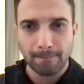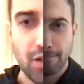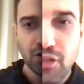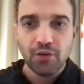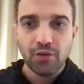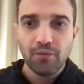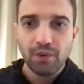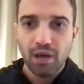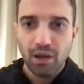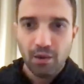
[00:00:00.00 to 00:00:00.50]

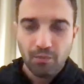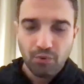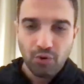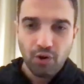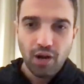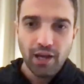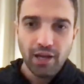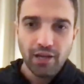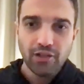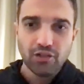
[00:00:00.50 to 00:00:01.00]
So
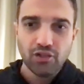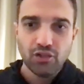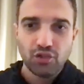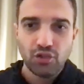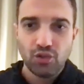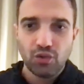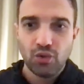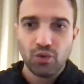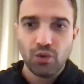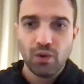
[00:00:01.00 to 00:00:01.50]
prior
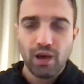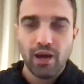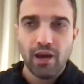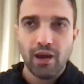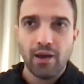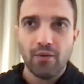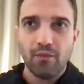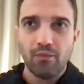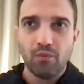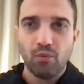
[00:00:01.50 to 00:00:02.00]
to
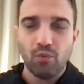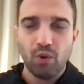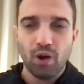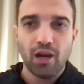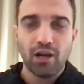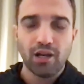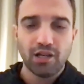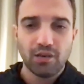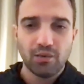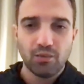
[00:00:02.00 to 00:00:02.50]
um,
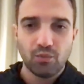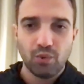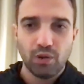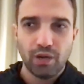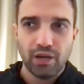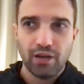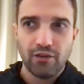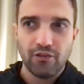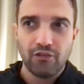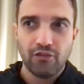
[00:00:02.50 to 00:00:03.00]
working
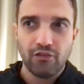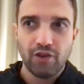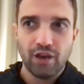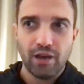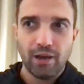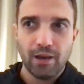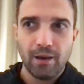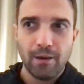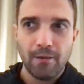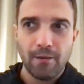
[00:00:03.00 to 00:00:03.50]
with
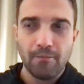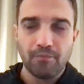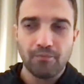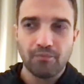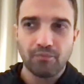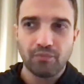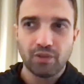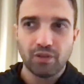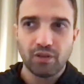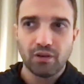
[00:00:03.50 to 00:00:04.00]

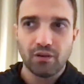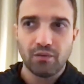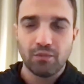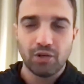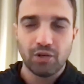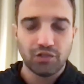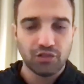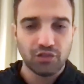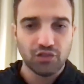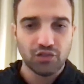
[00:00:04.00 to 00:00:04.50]
um,
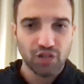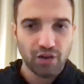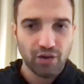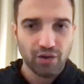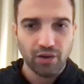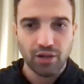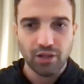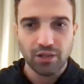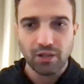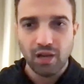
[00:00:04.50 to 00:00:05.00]
Martyn
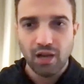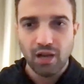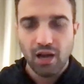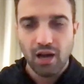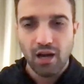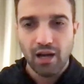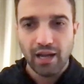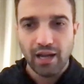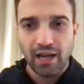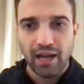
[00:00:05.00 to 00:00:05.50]
Gerrard,
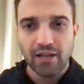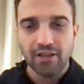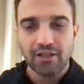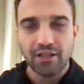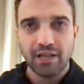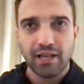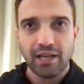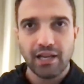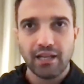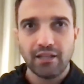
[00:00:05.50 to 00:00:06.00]
I had
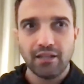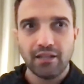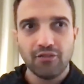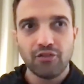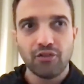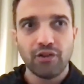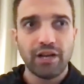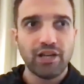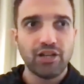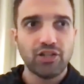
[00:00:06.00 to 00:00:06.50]

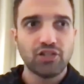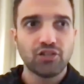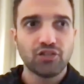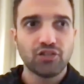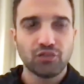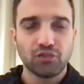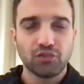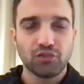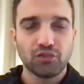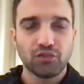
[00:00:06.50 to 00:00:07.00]
another
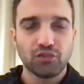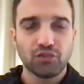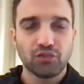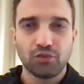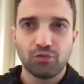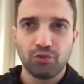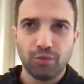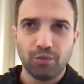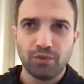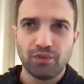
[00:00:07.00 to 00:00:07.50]
agent on
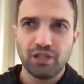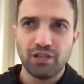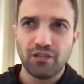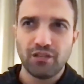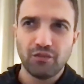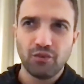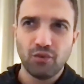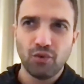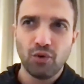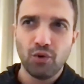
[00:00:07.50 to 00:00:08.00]
the
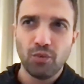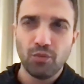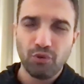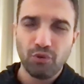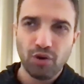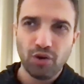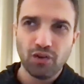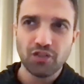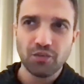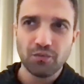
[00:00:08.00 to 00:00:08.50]
property for
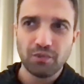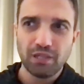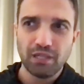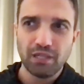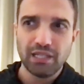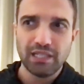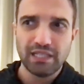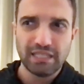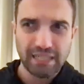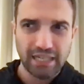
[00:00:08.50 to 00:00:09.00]

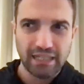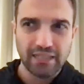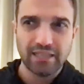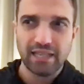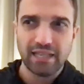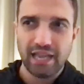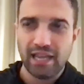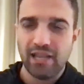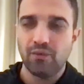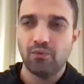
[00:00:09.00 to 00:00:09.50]
approximately six to
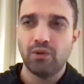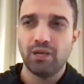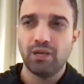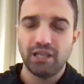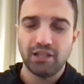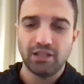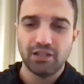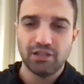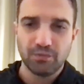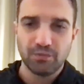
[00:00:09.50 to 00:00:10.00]
eight
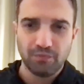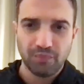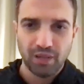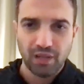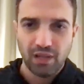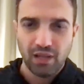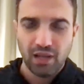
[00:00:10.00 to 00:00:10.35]
weeks.